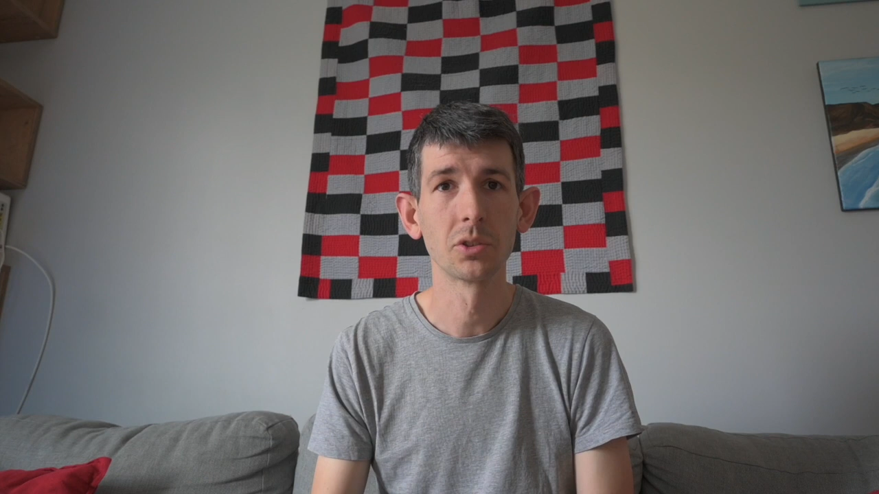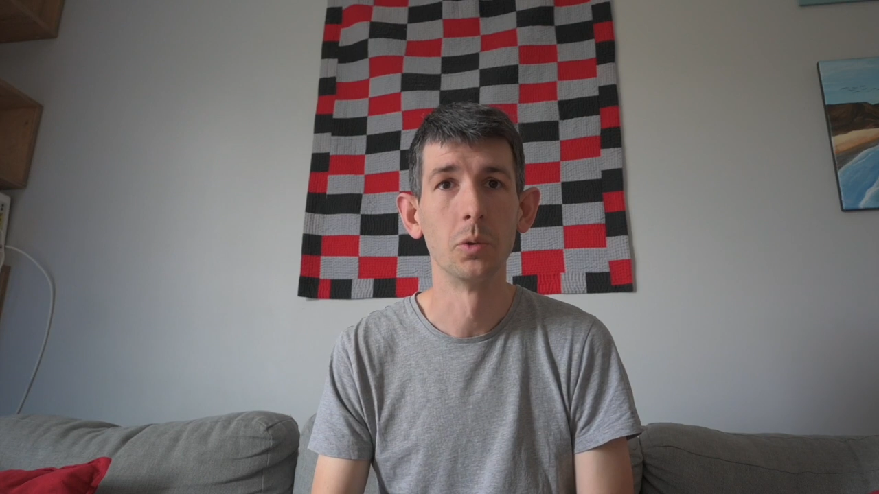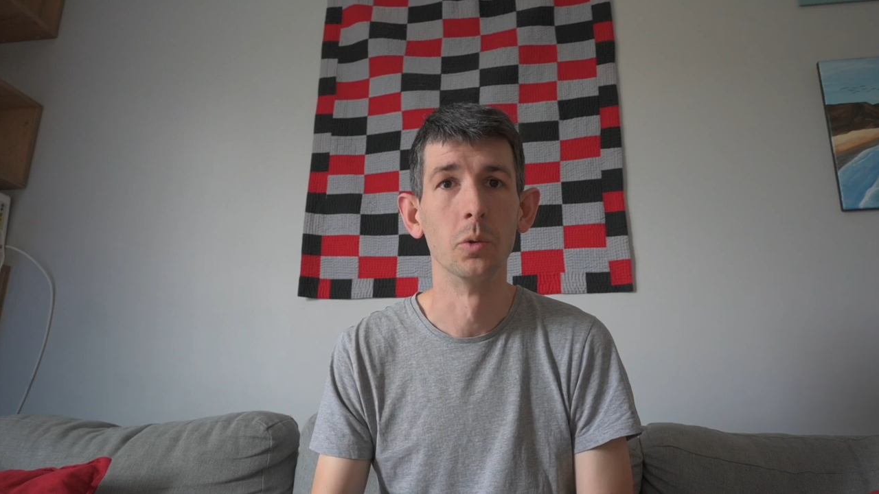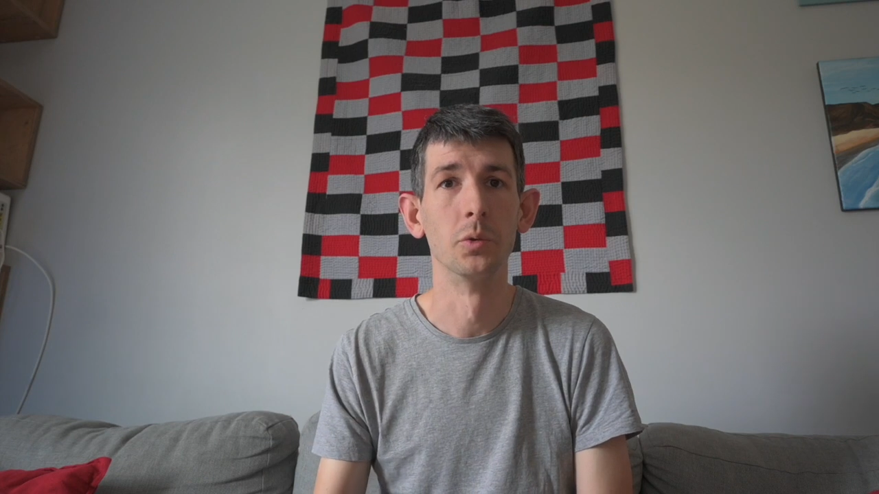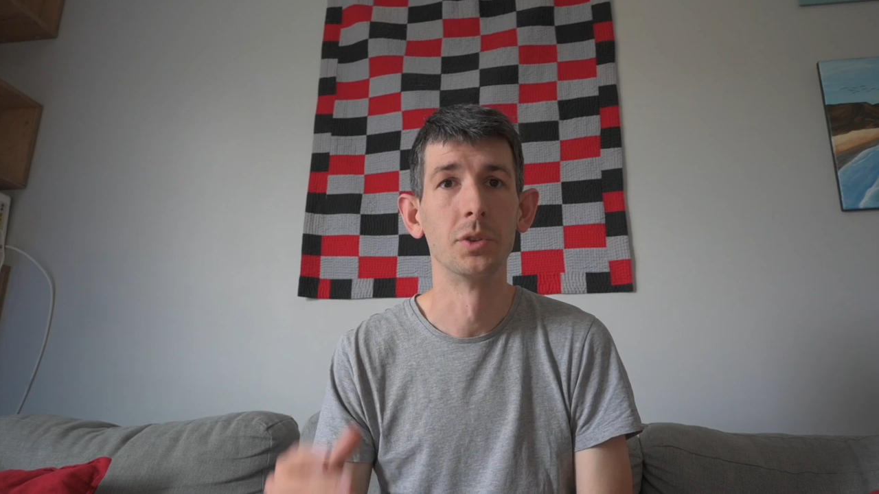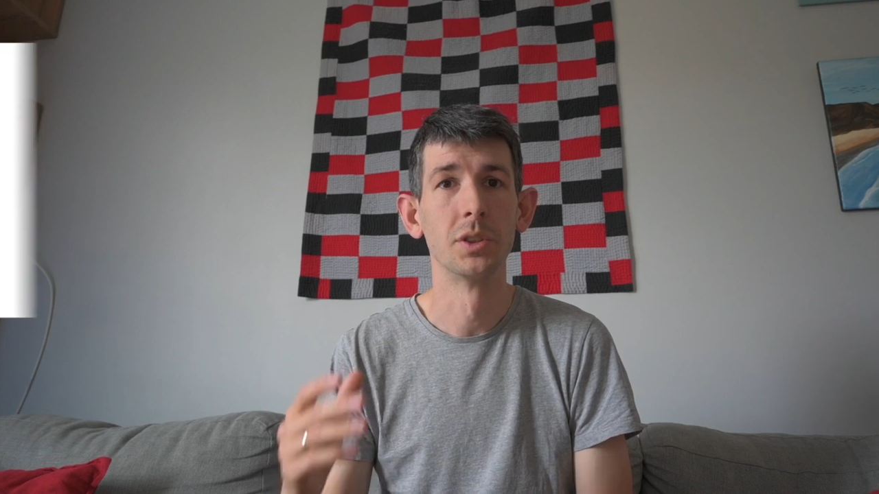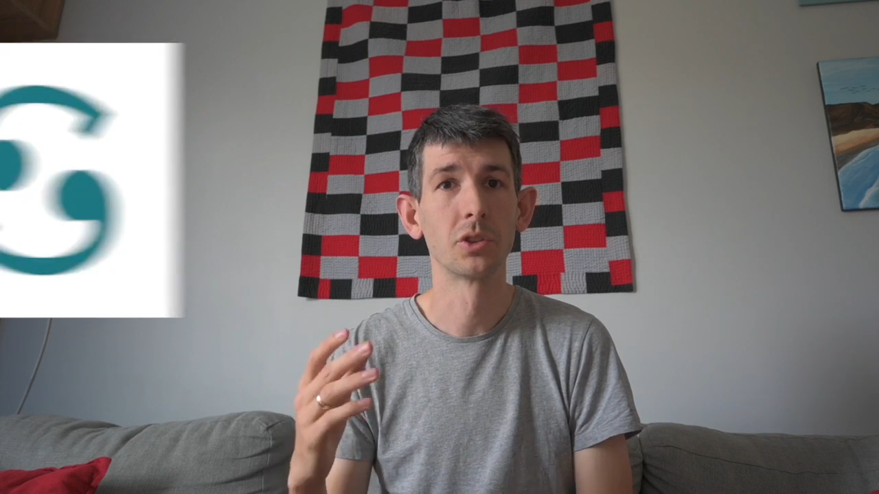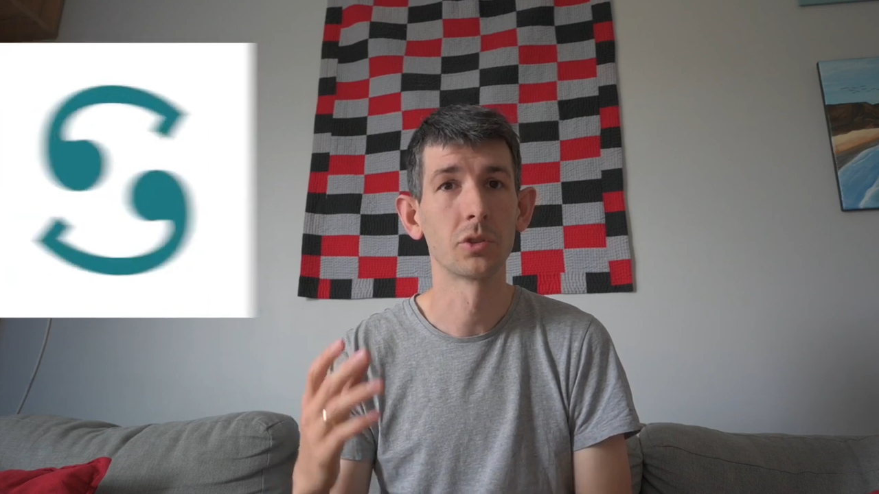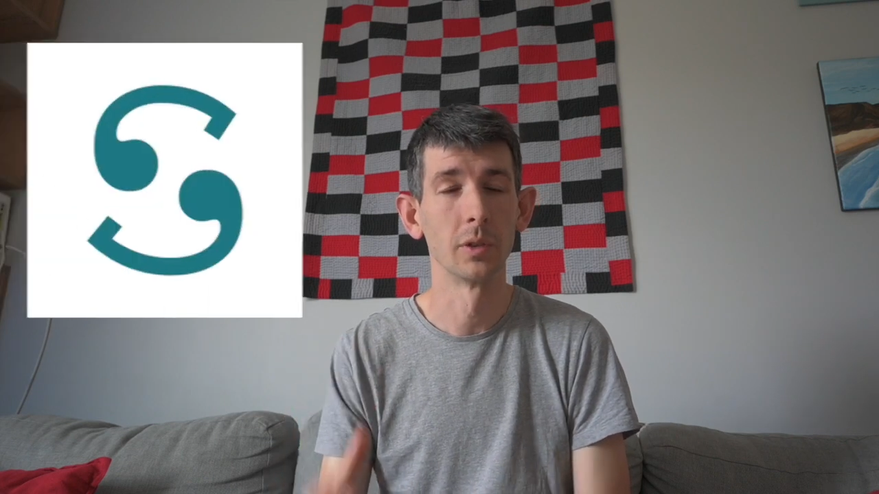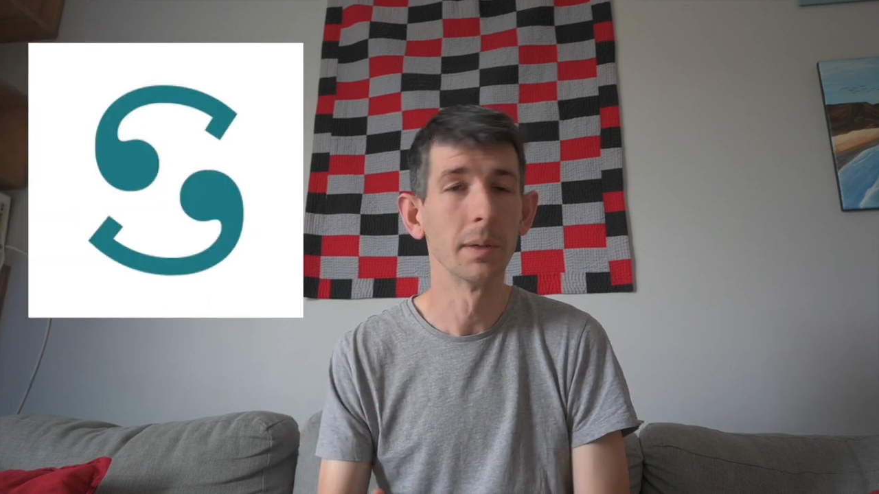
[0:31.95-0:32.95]
called
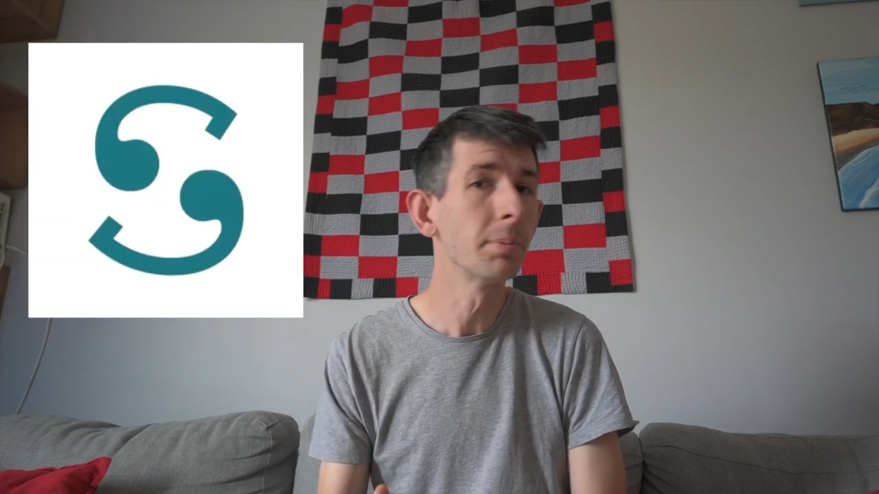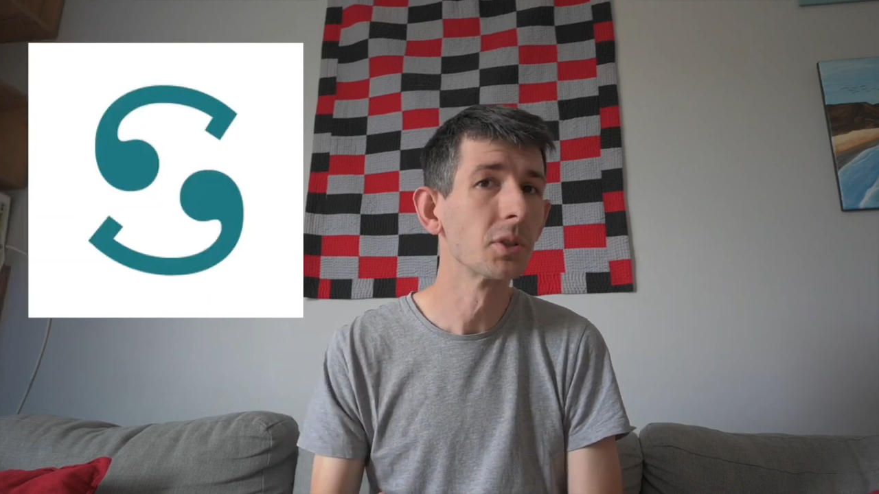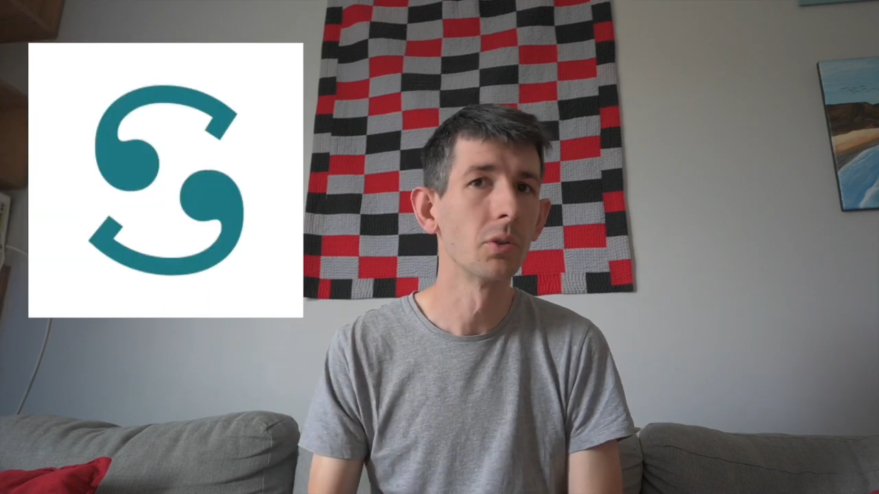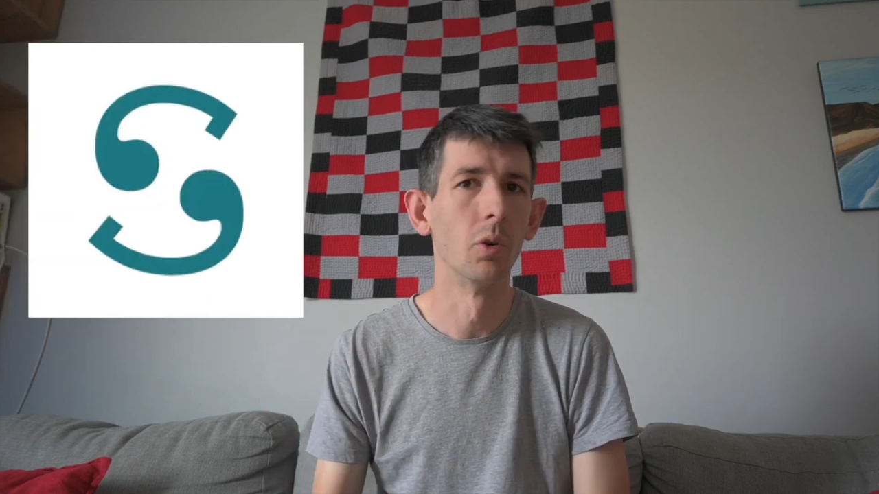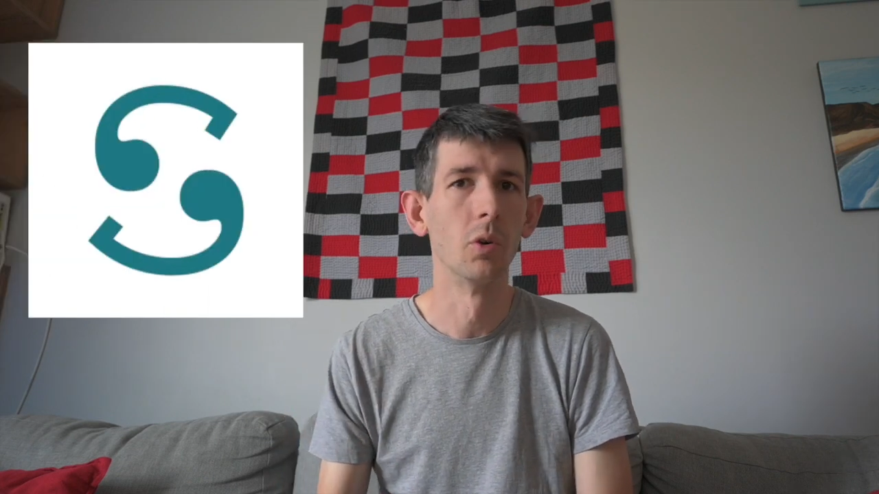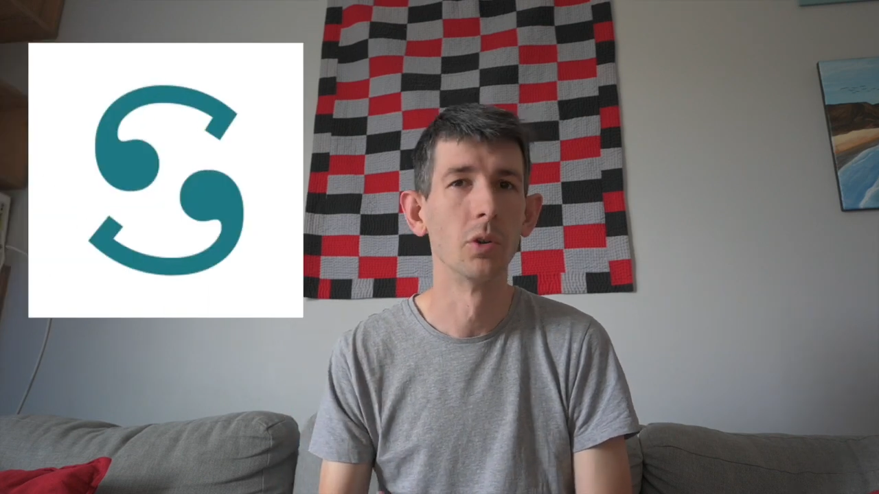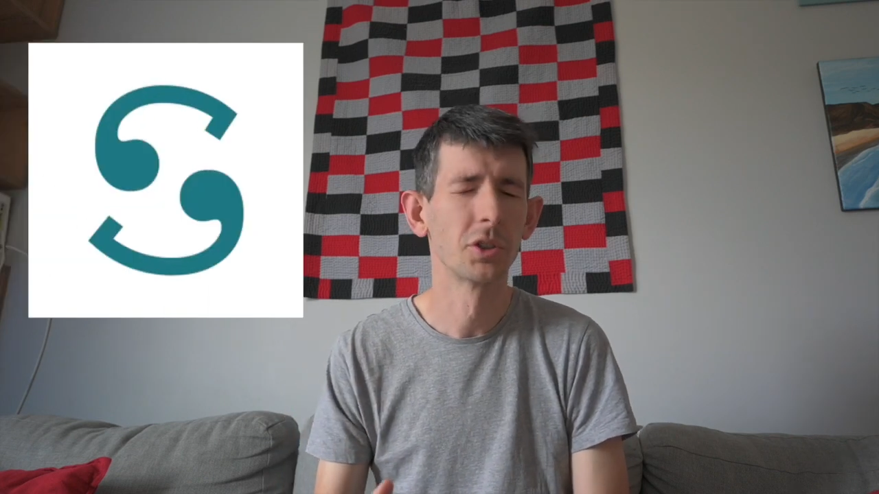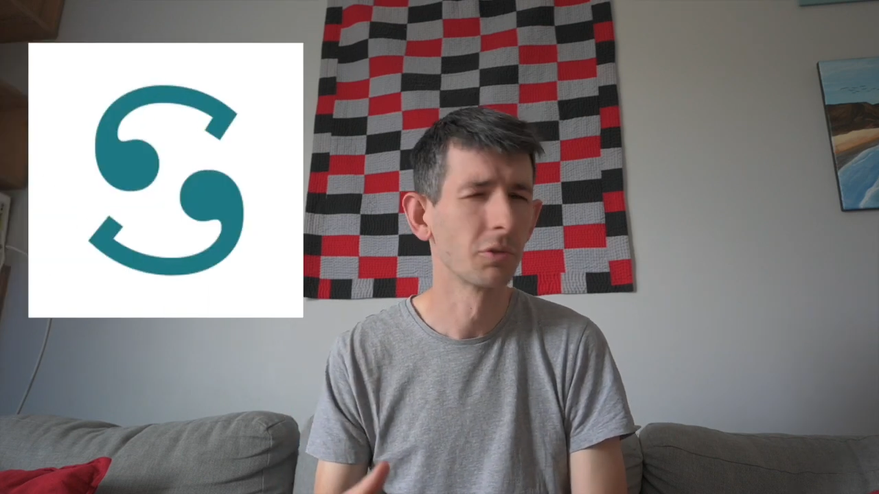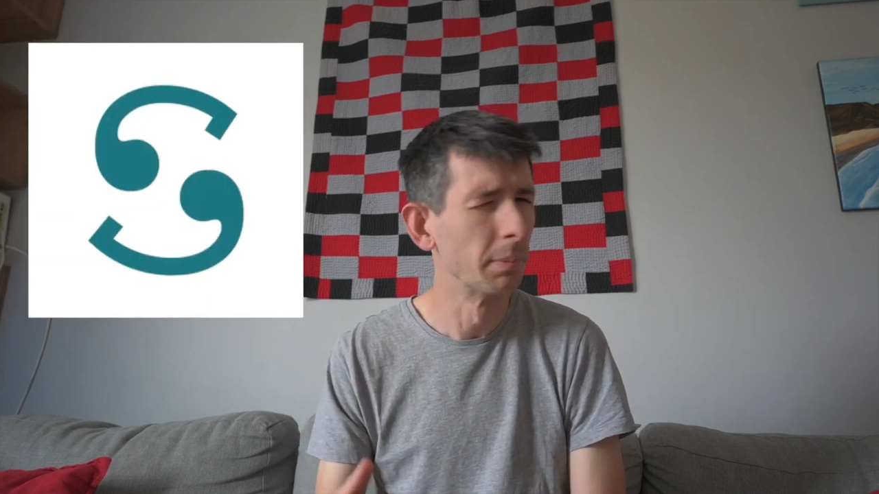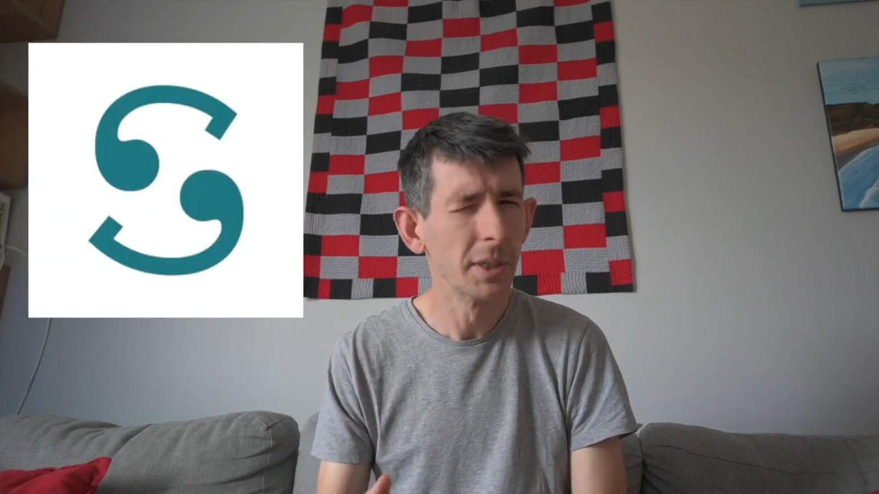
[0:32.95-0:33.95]
Scribd, or
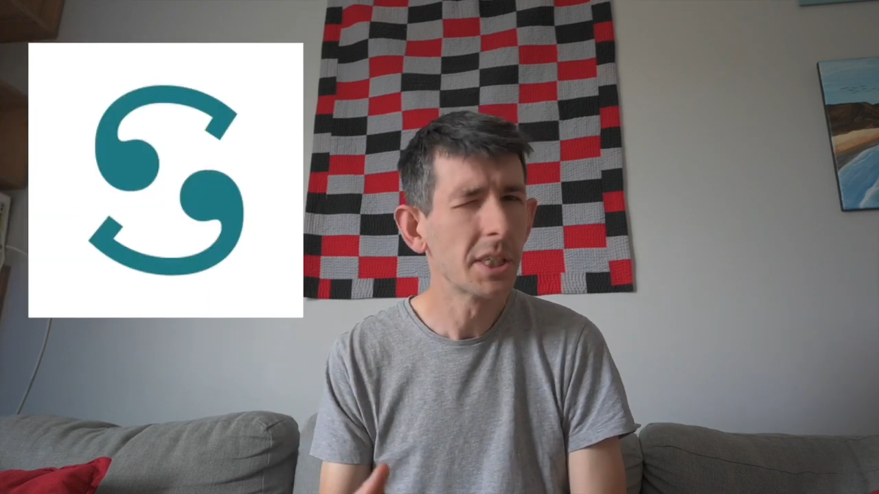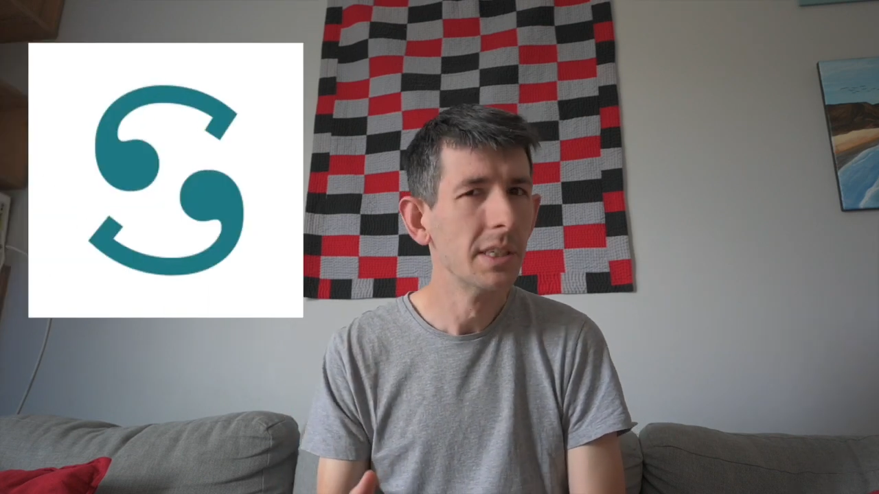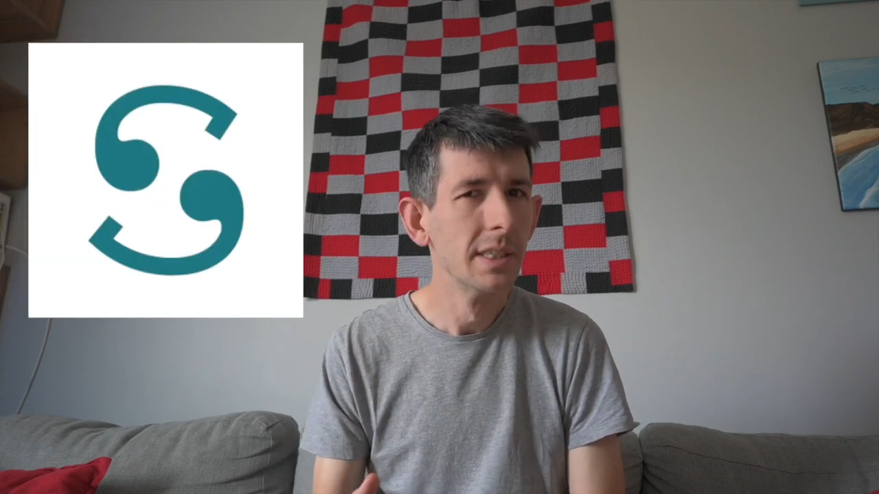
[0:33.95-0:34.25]
Scribd,